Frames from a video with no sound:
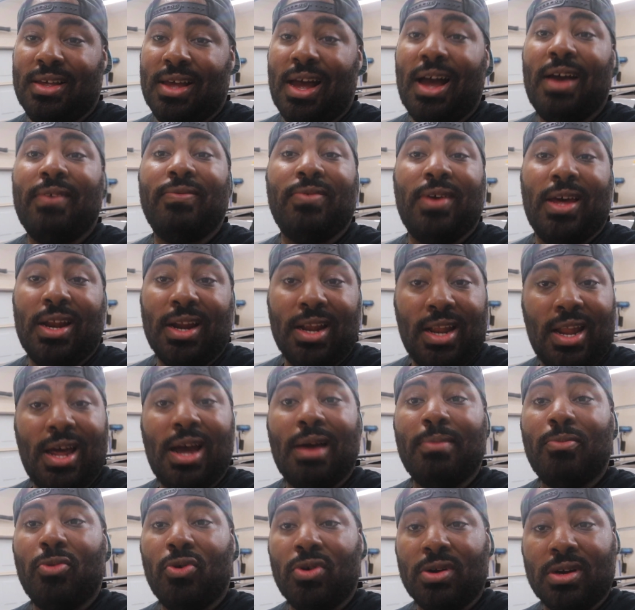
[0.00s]
I've got a
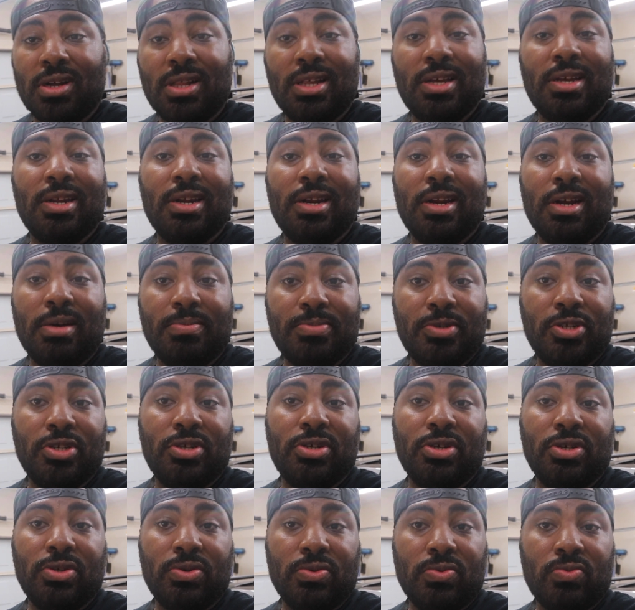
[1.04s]
lot more cleaning up to
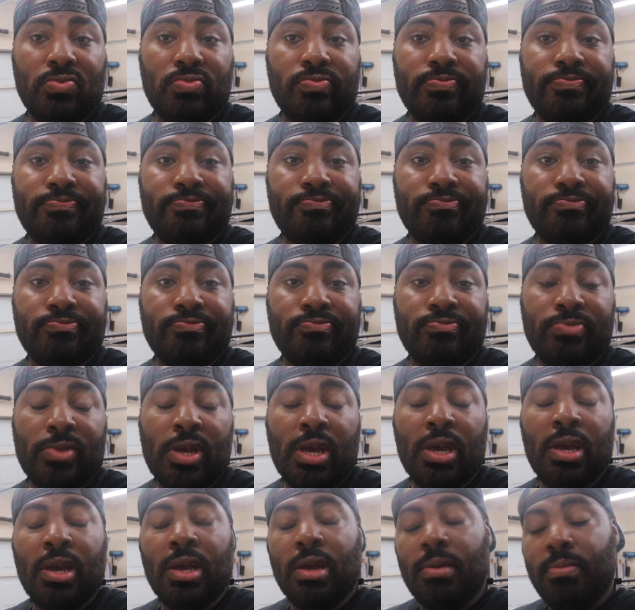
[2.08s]
do,
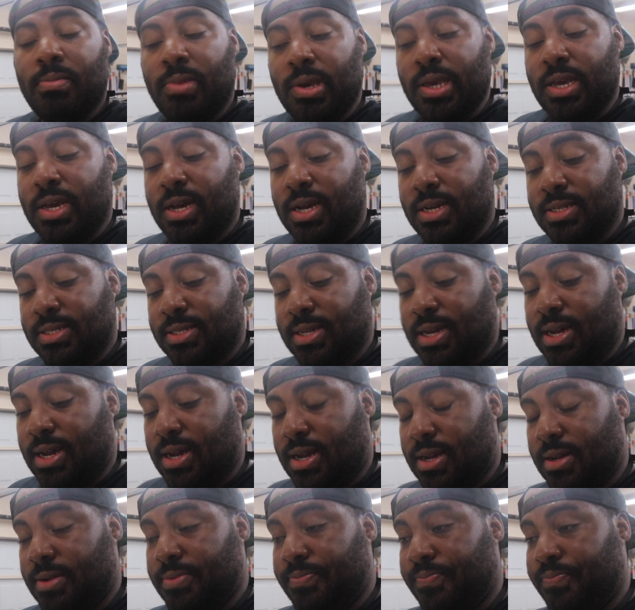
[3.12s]
because
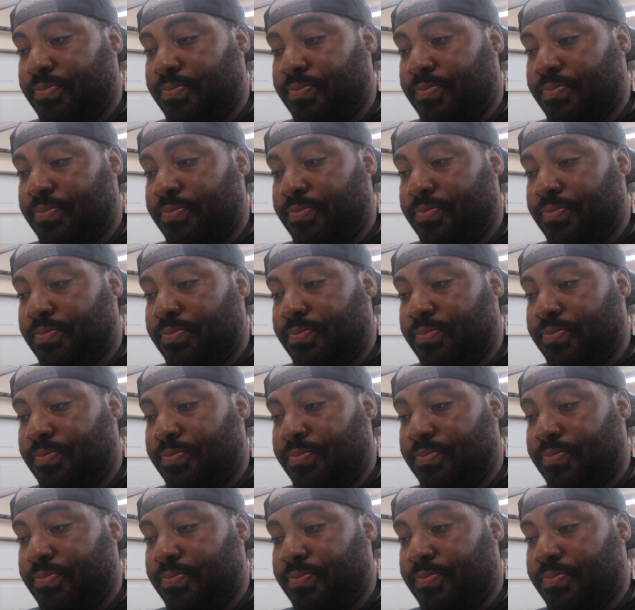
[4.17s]
I